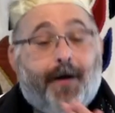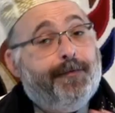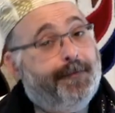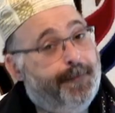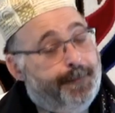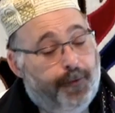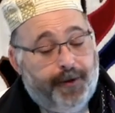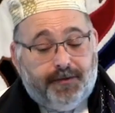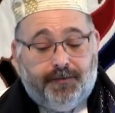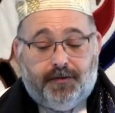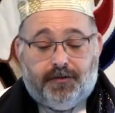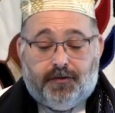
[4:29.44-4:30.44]
although the
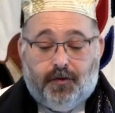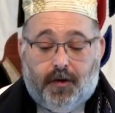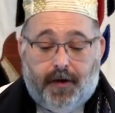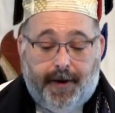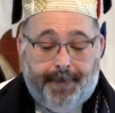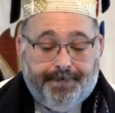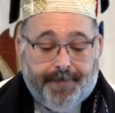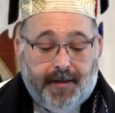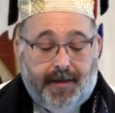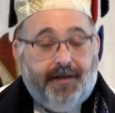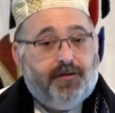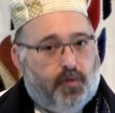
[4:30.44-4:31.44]
point of the story
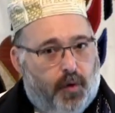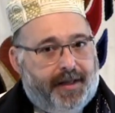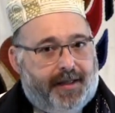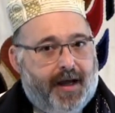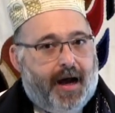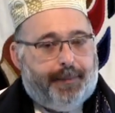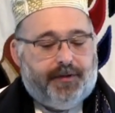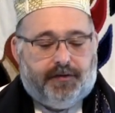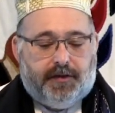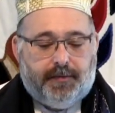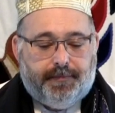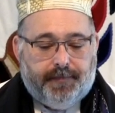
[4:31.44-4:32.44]
is quite the
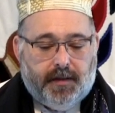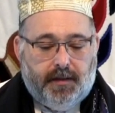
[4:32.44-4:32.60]
opposite.